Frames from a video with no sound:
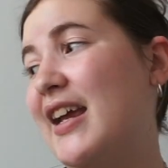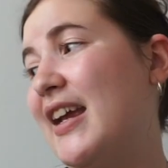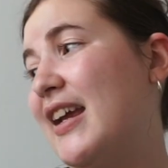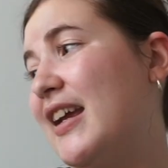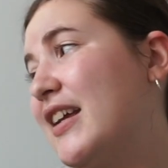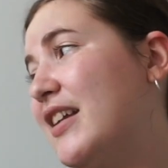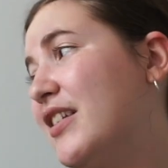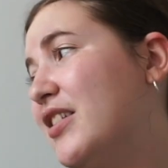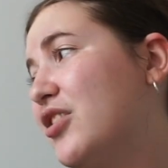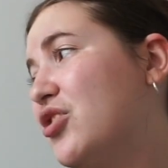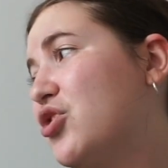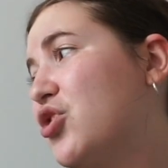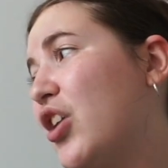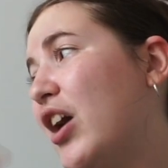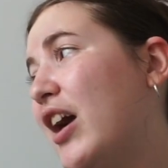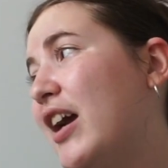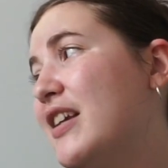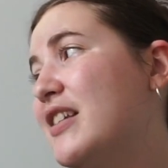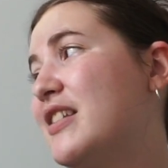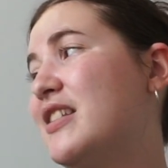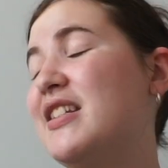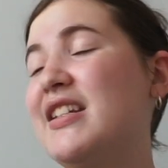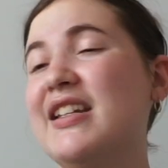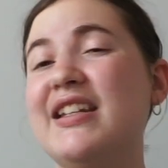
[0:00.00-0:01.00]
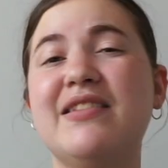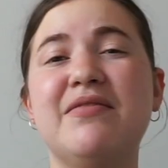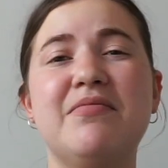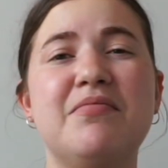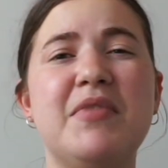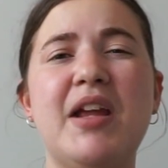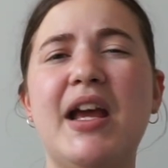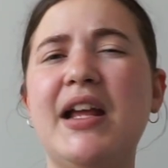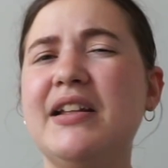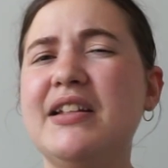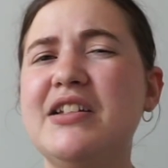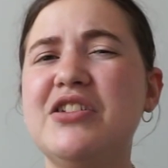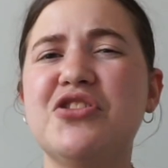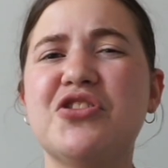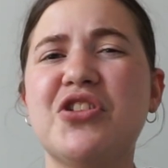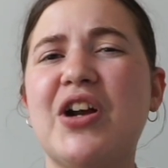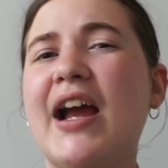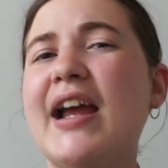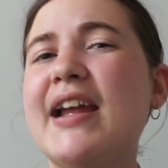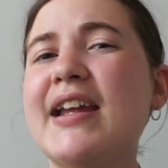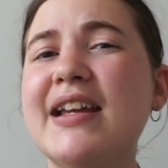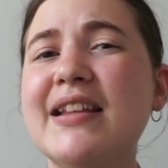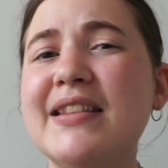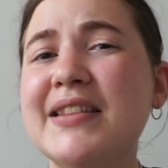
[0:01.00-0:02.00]
and tries to at least
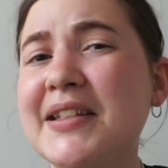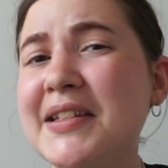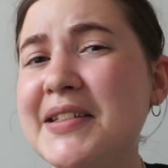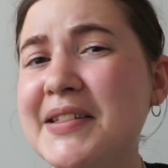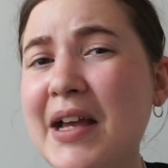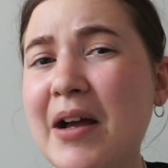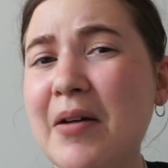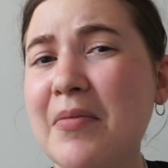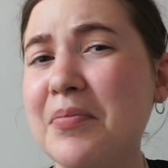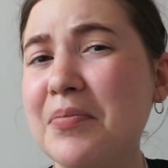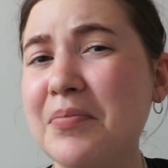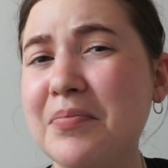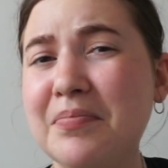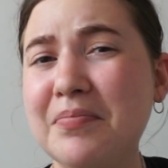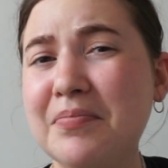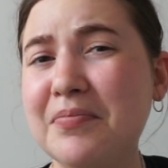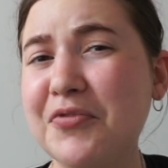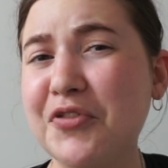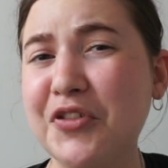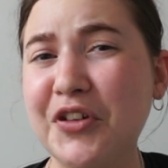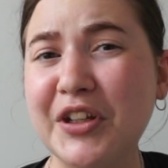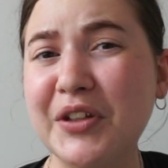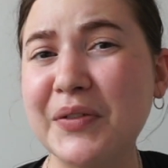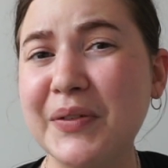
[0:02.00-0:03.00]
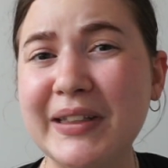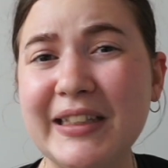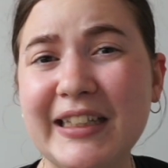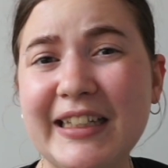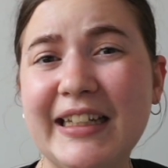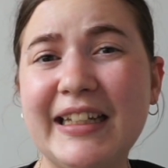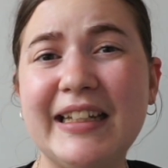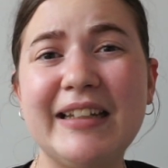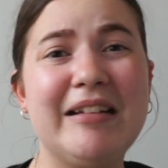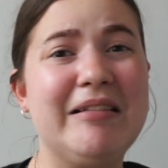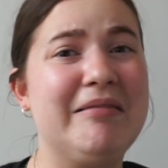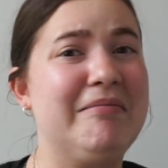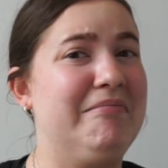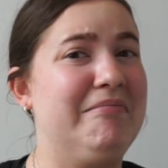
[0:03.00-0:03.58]
try to get these out frequently